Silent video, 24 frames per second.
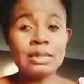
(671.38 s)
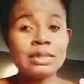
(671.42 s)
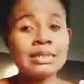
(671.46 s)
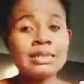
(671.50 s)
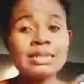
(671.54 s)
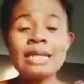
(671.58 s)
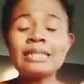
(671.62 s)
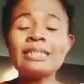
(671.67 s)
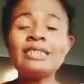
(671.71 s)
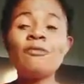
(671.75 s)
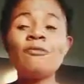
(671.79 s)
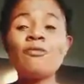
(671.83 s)

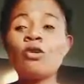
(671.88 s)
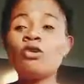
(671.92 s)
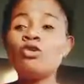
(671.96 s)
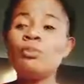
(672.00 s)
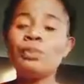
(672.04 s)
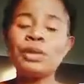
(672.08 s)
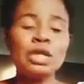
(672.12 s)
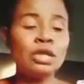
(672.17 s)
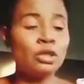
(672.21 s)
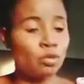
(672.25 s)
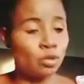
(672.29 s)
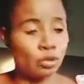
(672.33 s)
searching for. You
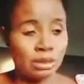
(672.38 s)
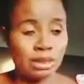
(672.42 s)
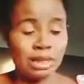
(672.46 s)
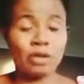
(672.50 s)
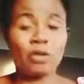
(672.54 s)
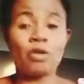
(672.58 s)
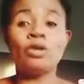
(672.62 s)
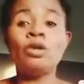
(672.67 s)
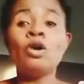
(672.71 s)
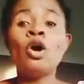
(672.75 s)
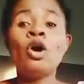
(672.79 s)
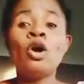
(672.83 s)
begin to
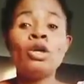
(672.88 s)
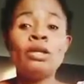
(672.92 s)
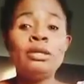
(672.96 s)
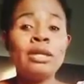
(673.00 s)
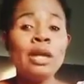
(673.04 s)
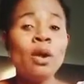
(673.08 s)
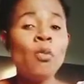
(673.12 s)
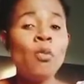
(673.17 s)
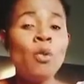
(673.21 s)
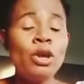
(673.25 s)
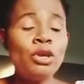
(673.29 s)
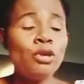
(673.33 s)
thank God.
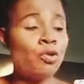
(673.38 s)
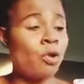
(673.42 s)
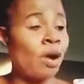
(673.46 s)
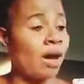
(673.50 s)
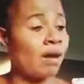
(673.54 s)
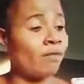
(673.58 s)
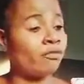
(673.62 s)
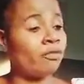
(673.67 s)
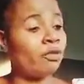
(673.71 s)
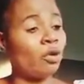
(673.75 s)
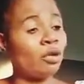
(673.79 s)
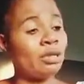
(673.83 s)
Then when you
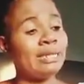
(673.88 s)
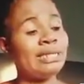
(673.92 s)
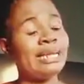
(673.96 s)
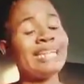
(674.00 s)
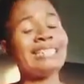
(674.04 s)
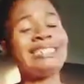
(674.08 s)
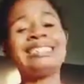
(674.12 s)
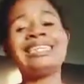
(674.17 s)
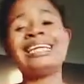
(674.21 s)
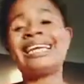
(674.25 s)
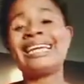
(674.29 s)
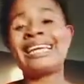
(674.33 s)
have done
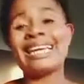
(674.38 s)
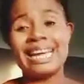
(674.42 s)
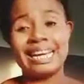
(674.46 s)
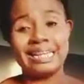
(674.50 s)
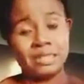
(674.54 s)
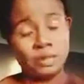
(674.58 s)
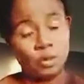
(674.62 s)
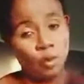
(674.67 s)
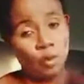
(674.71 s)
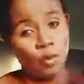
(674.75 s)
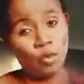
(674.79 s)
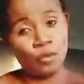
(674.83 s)
that,
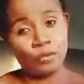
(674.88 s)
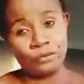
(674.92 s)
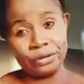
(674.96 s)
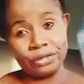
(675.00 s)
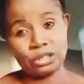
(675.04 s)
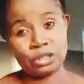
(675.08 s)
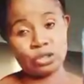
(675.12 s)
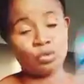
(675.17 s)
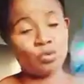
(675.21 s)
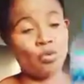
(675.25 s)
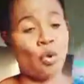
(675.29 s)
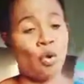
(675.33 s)
get
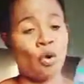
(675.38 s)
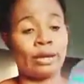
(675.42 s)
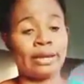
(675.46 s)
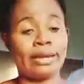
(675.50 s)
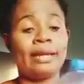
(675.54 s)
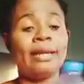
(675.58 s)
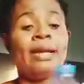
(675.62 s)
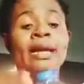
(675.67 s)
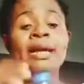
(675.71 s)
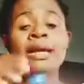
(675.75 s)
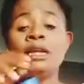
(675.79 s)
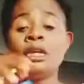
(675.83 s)
original
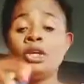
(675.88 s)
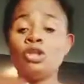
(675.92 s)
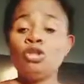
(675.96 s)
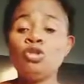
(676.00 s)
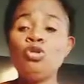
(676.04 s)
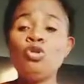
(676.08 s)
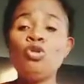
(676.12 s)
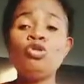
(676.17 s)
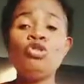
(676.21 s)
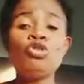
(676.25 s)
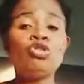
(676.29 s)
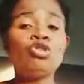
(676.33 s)
honey.
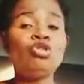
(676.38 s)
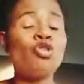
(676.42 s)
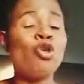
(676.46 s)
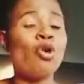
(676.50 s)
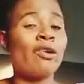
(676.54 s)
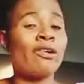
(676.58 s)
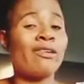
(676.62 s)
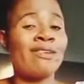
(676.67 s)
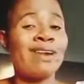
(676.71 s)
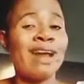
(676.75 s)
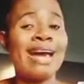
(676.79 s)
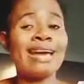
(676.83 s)
Use
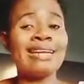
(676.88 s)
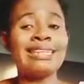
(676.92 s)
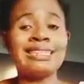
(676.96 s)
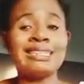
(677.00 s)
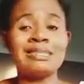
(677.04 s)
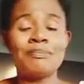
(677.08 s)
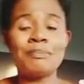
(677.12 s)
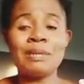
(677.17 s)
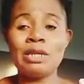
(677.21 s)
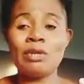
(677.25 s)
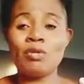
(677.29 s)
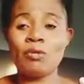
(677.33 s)
your
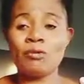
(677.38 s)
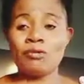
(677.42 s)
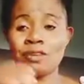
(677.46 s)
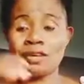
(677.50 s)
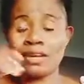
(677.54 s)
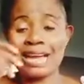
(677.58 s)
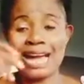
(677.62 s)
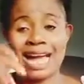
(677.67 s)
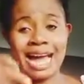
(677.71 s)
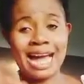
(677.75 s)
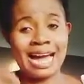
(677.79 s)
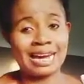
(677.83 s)
right middle
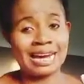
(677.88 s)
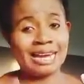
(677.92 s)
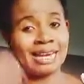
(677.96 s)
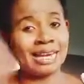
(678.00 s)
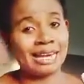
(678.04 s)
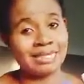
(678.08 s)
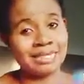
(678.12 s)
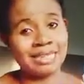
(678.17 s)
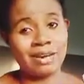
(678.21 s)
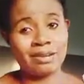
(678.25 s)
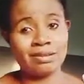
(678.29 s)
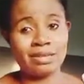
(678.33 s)
finger and
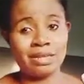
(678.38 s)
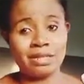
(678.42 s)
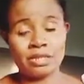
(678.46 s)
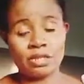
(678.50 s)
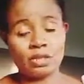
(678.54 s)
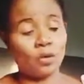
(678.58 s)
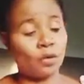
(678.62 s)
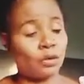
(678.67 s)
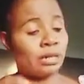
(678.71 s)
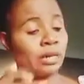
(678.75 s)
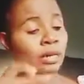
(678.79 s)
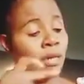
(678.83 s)
get out
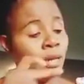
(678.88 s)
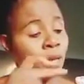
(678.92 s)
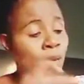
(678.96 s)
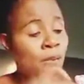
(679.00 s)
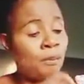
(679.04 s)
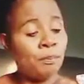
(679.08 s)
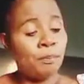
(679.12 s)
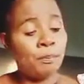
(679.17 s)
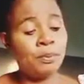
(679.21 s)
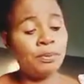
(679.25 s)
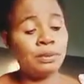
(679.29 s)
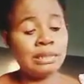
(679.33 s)
this honey.
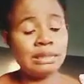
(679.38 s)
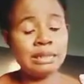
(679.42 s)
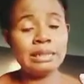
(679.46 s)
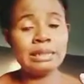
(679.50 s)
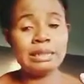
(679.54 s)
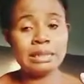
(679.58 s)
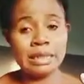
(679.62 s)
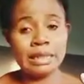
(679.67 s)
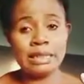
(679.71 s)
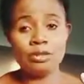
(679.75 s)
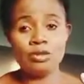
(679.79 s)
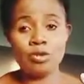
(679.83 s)
Put
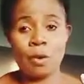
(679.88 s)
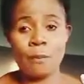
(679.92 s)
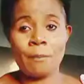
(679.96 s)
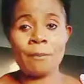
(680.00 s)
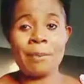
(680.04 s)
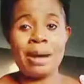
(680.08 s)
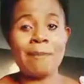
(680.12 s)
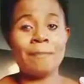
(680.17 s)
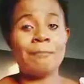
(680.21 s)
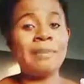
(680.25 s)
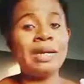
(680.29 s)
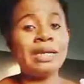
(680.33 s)
it in your
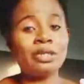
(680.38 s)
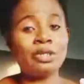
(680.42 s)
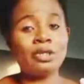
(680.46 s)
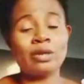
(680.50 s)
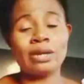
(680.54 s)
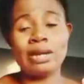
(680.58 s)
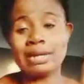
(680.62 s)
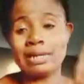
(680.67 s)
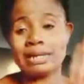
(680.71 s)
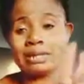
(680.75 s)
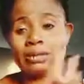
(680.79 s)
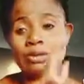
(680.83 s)
palm. Make
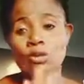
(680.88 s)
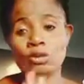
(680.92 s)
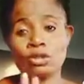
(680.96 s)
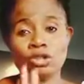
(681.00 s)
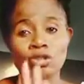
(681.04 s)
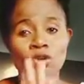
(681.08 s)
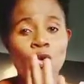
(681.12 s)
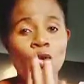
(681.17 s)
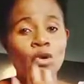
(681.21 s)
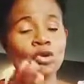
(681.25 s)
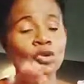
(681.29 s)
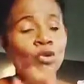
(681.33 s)
sure that it
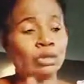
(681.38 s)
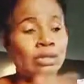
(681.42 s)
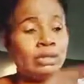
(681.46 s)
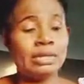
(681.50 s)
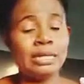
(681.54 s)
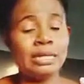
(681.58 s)
touch all your